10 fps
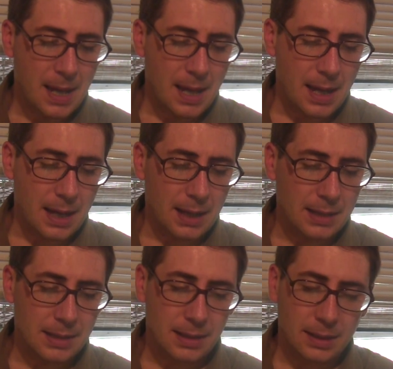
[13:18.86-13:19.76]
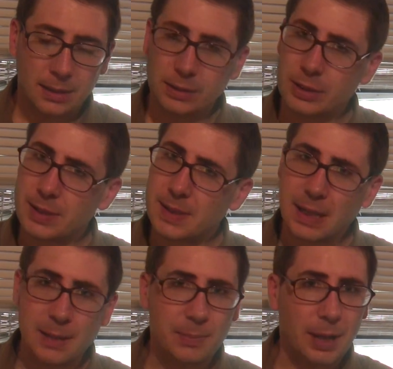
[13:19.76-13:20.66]
and I'll just
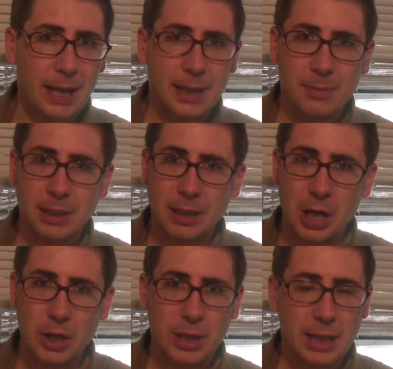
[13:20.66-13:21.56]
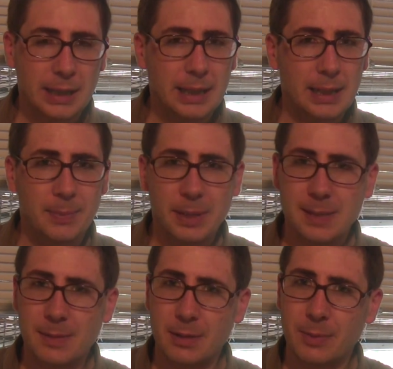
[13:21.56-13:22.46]
keep lightening my load and keep
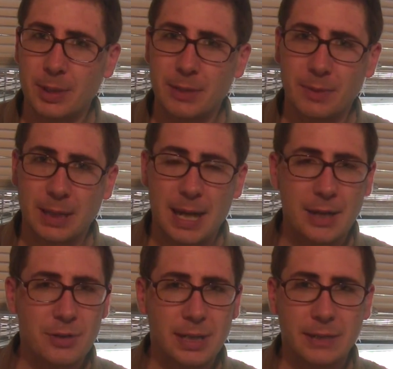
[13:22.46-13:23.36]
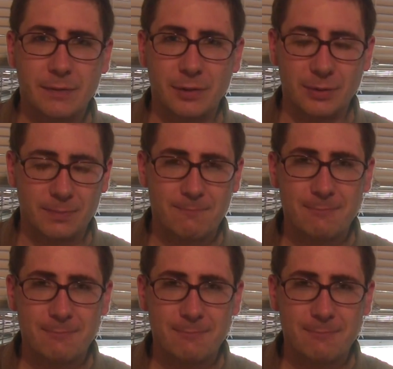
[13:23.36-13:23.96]
experimenting with the hydrated food.